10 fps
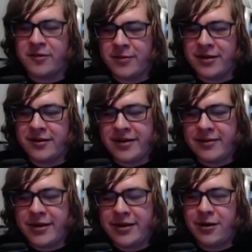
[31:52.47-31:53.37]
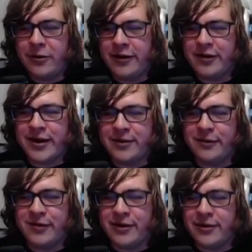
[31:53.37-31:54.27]
one because you have to make all these
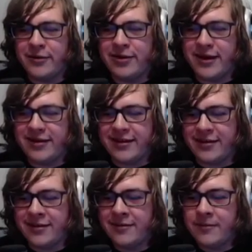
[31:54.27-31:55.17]
cycles here with these, I